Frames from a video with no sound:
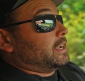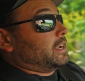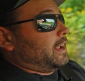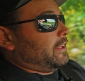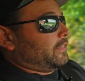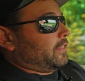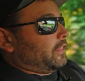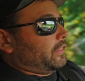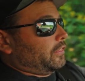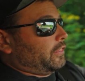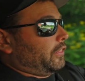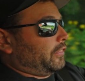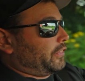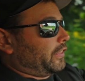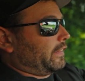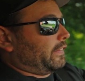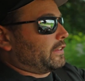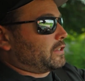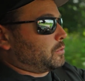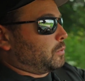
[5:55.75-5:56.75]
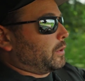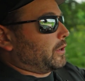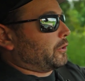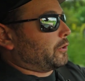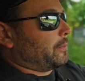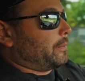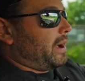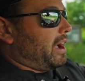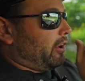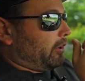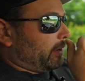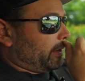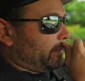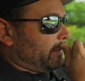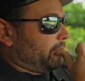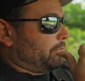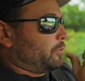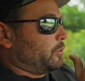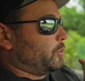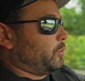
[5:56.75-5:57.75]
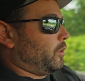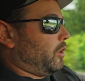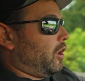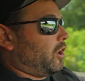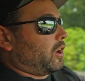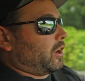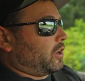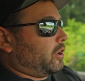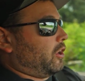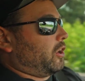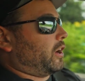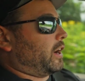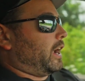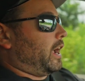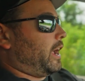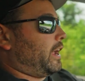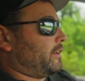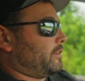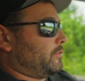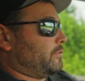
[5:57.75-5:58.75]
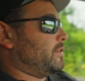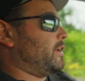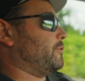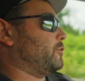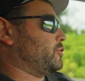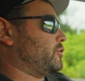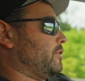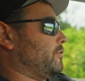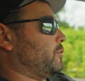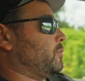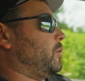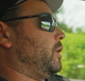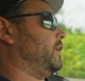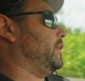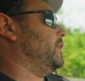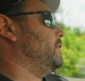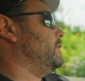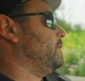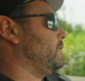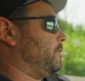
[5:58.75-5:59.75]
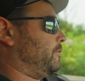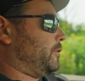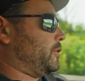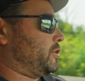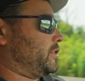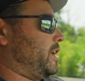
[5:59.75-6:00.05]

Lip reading: And the thing that's weird about it, if you are a car guy and you've never driven one, the first